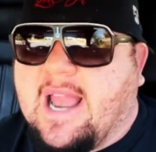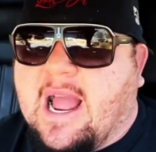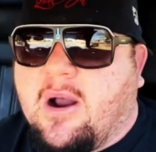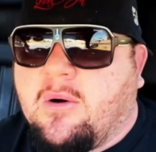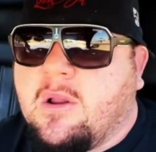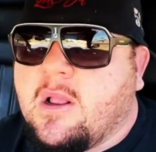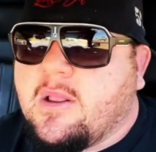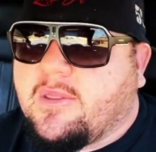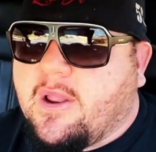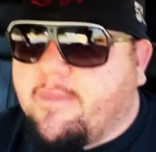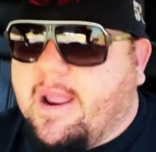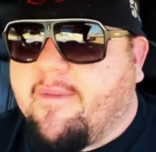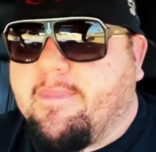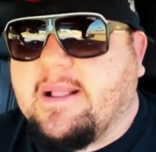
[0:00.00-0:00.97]
Now,
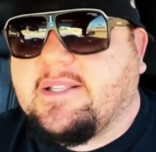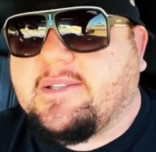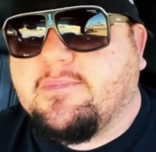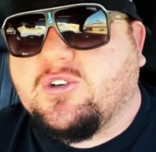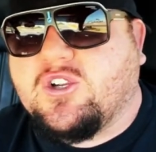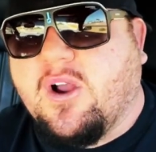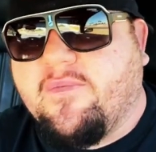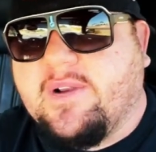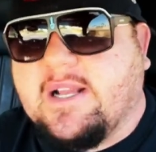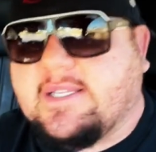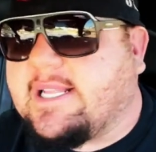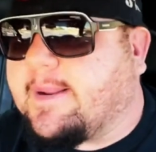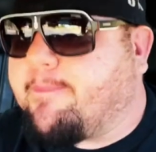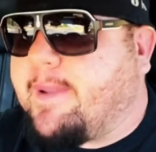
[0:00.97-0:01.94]
there may have been some
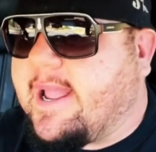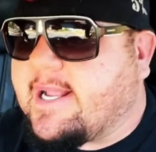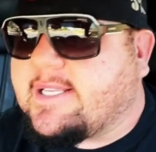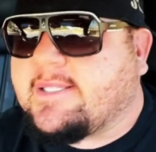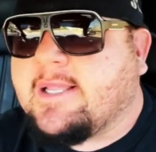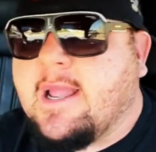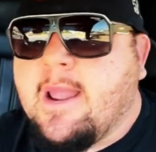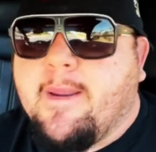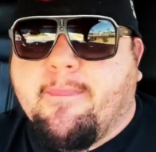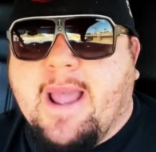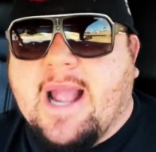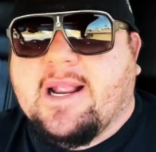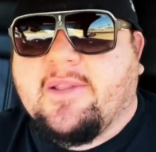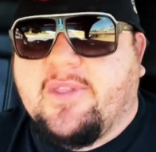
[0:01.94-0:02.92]
chauvinistic pigs
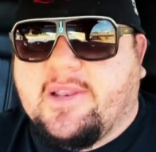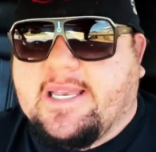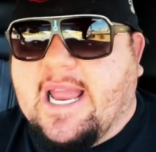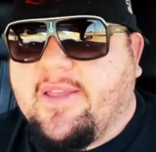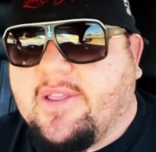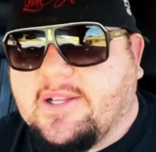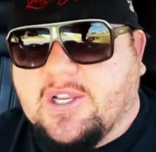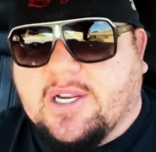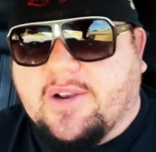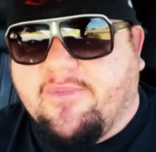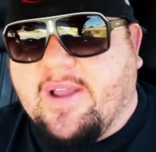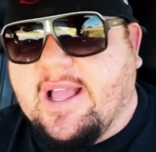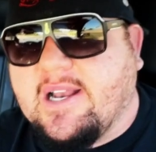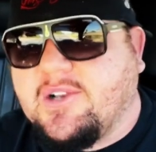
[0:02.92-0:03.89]
back in the day that took
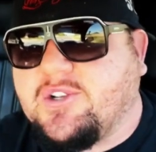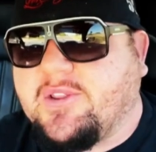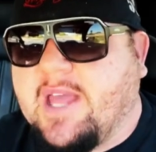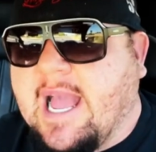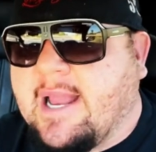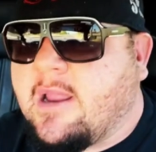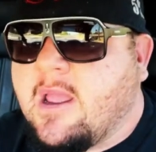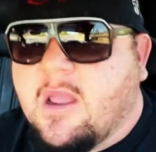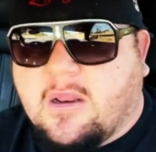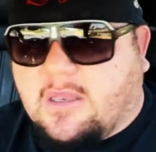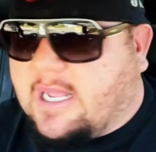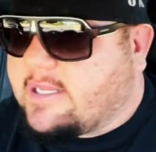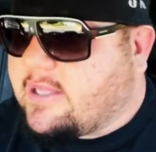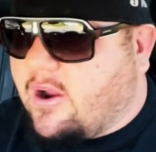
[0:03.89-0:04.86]
advantage of that,
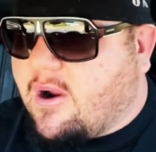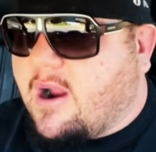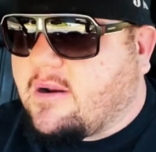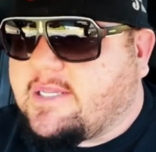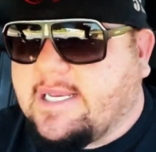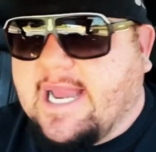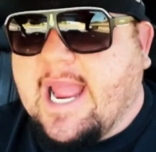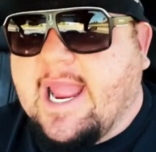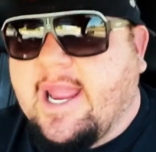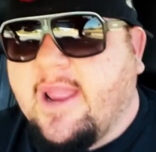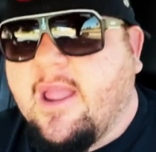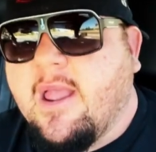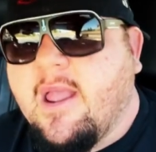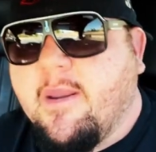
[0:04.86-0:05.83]
like there are
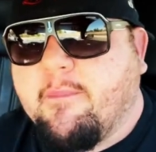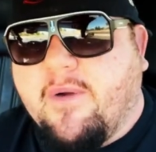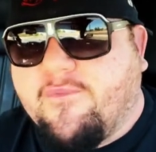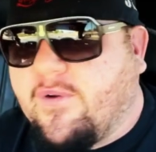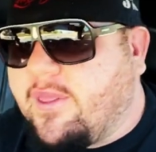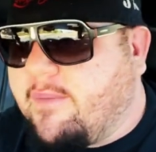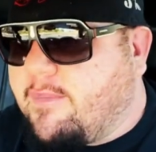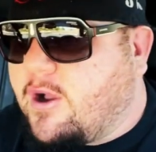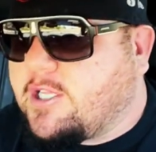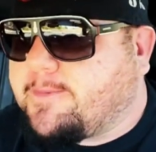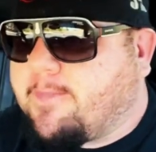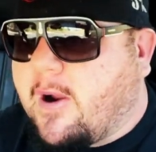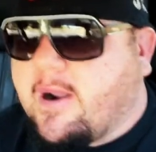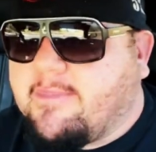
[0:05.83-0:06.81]
today. But for the
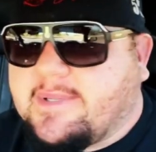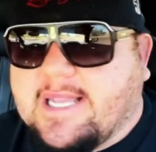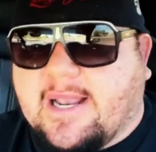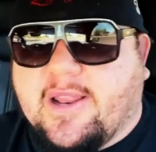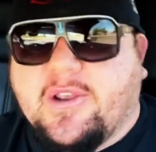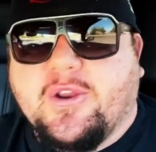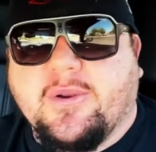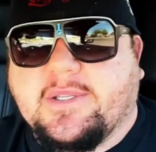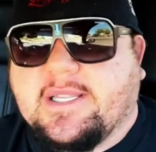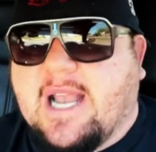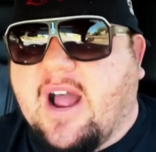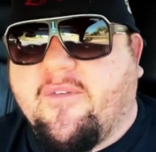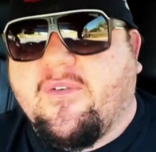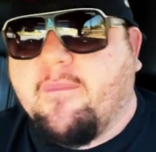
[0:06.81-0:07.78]
most part, I'm telling you as
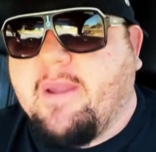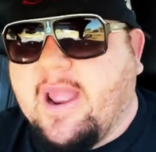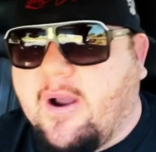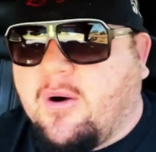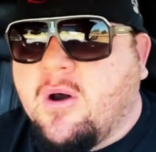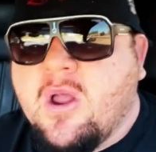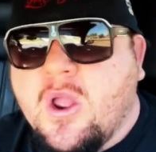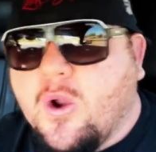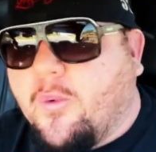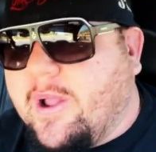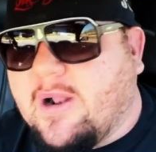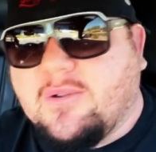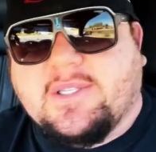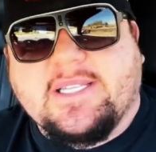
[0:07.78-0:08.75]
an alpha male,
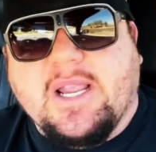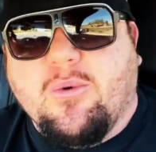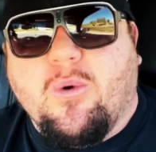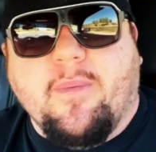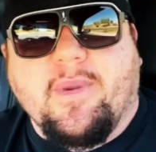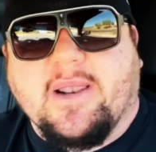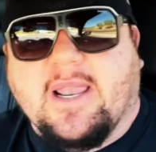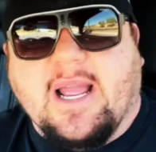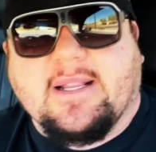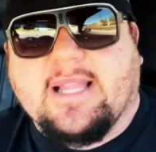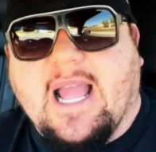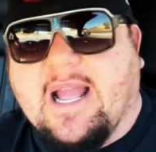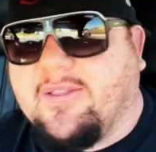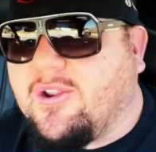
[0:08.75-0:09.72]
we don't see women
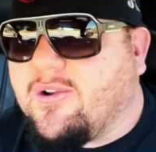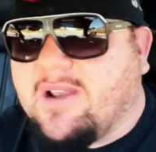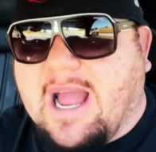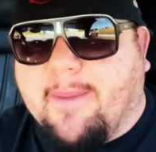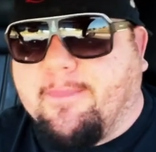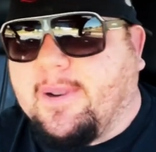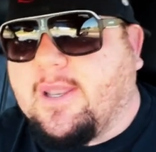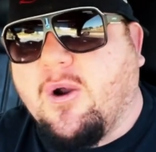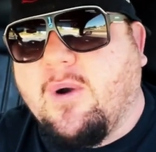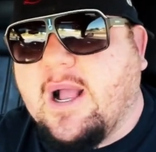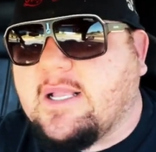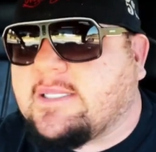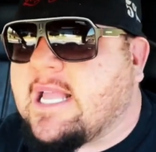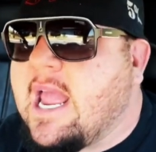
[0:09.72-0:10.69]
like that. You're not below
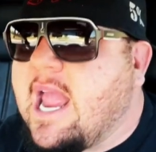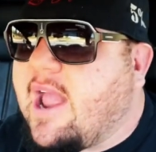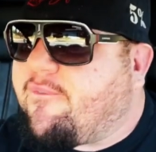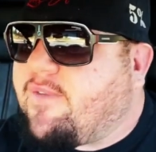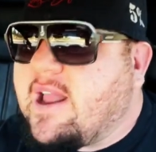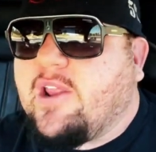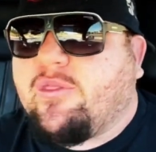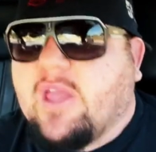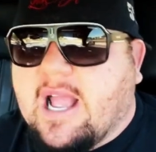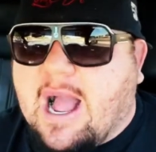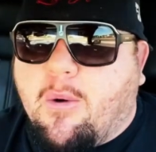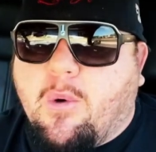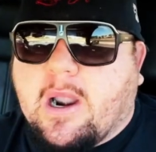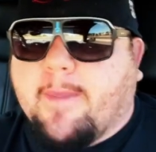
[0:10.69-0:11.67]
us. If
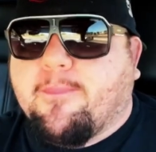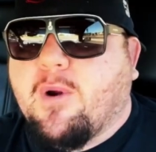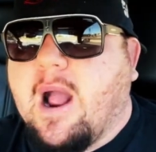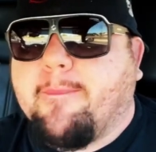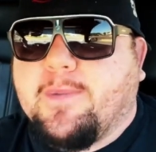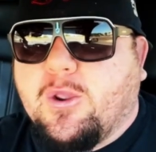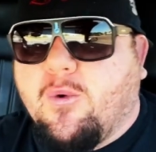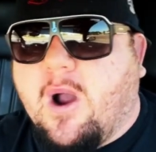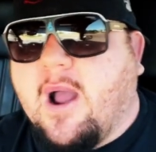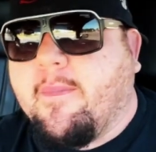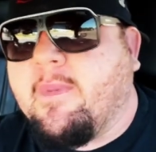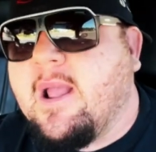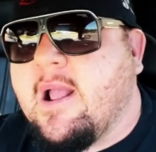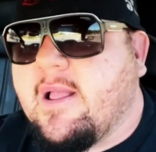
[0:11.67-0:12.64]
anything, I want to prop you
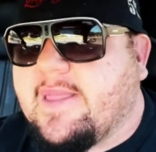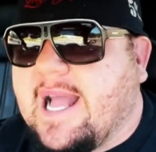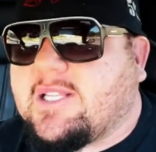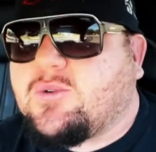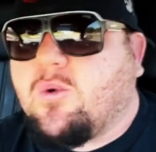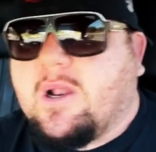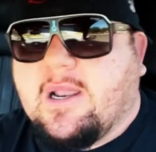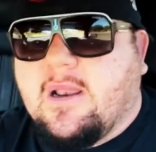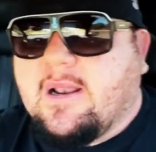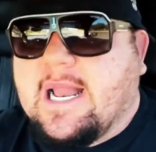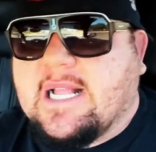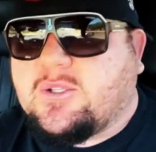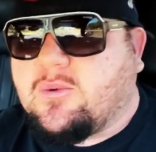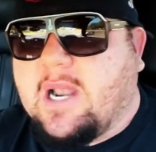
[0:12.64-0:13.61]
up. That's what
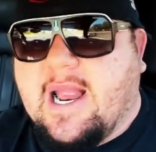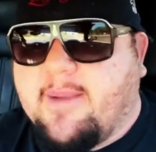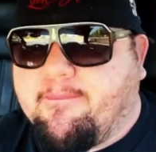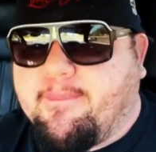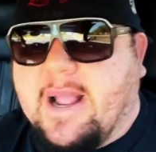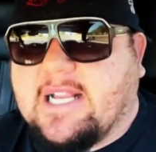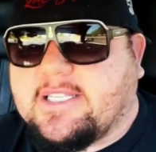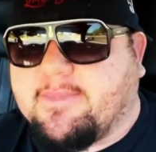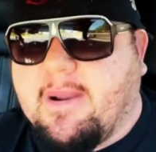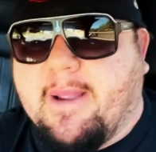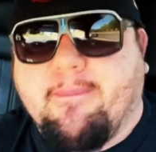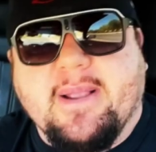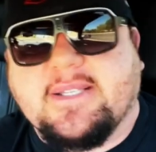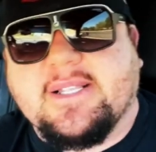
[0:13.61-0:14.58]
I based
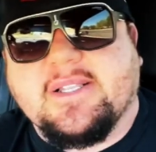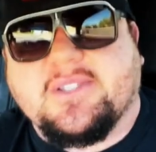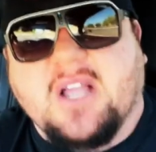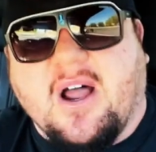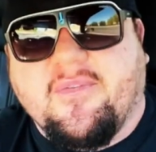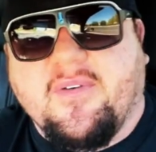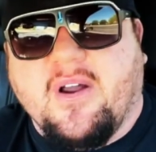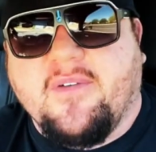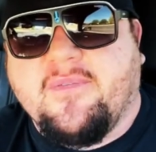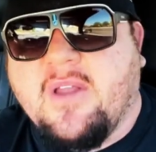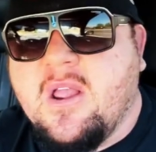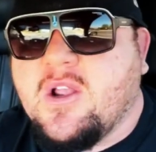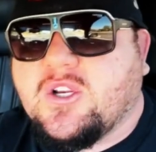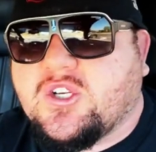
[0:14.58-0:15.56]
my business off of.
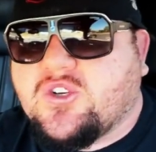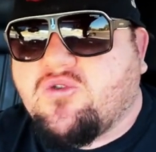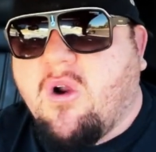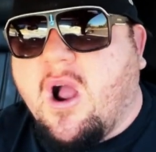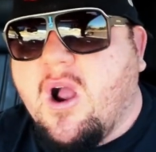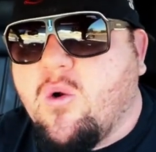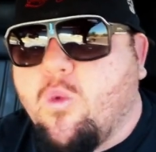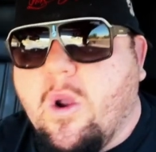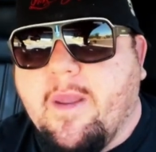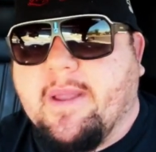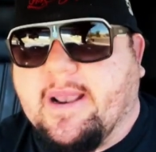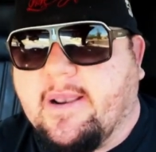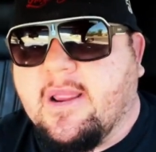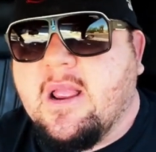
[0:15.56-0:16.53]
Strong
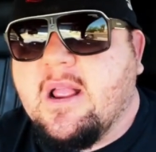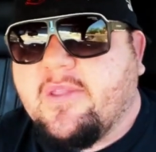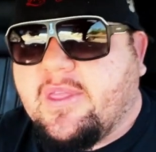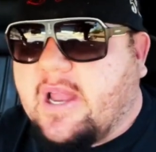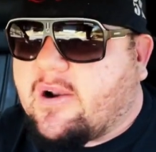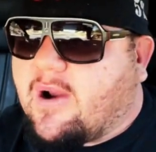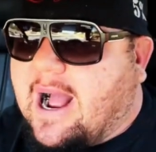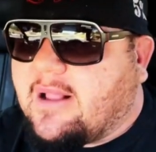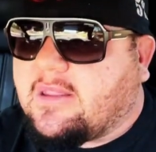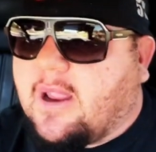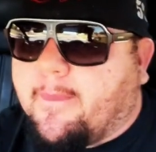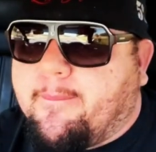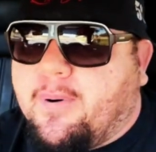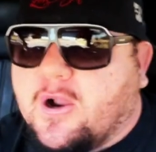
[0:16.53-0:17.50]
women that are out
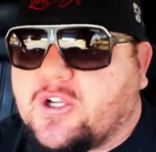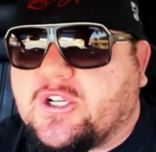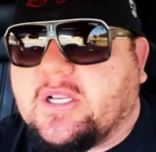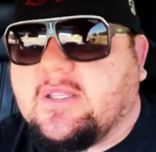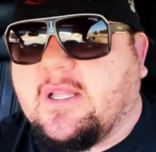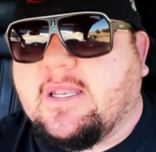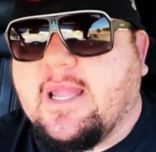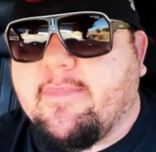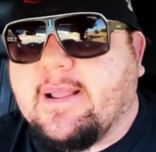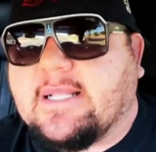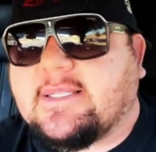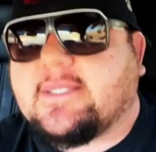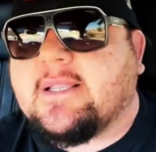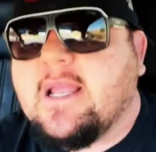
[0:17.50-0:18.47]
there pushing the
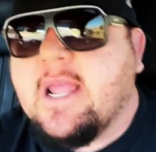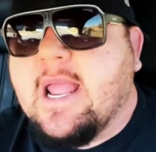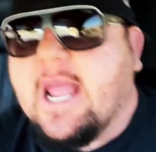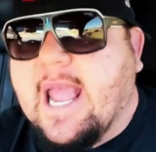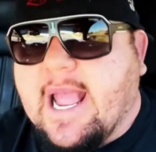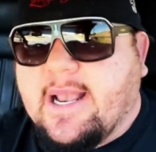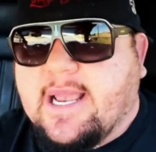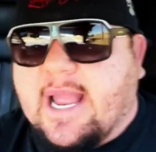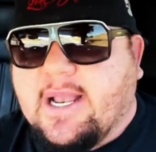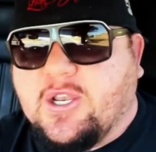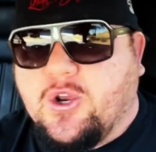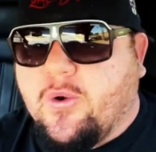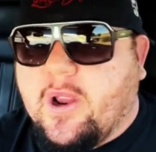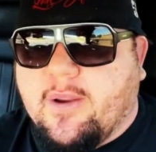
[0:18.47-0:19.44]
limits
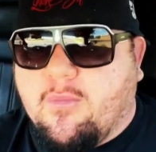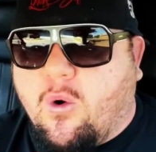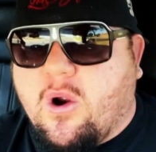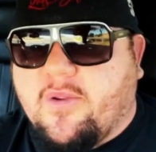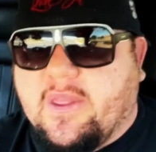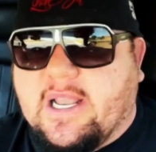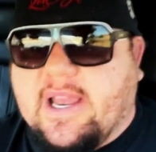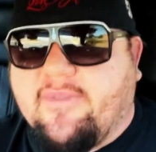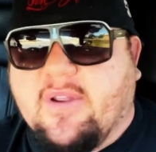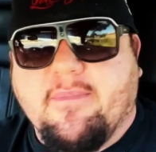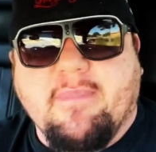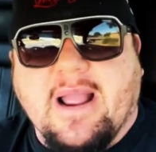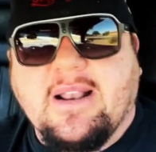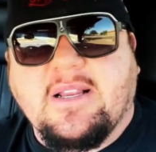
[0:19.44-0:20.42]
and doing more than
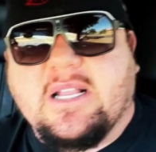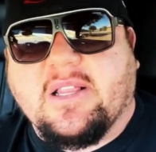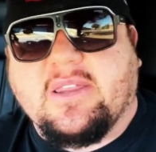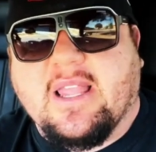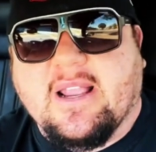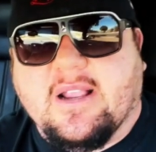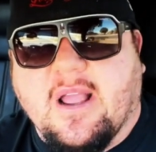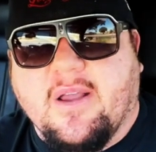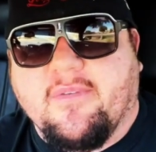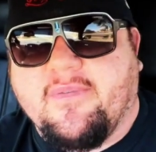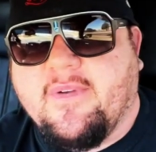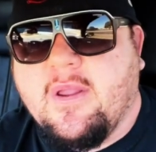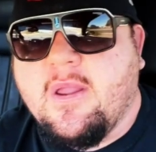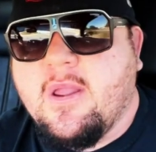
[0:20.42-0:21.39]
even men could think of,
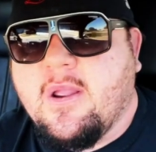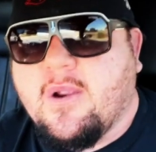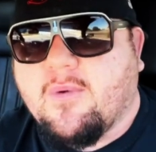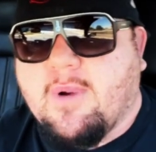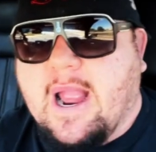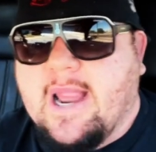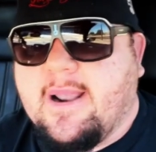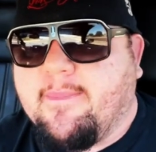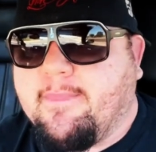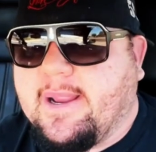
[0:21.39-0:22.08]
right?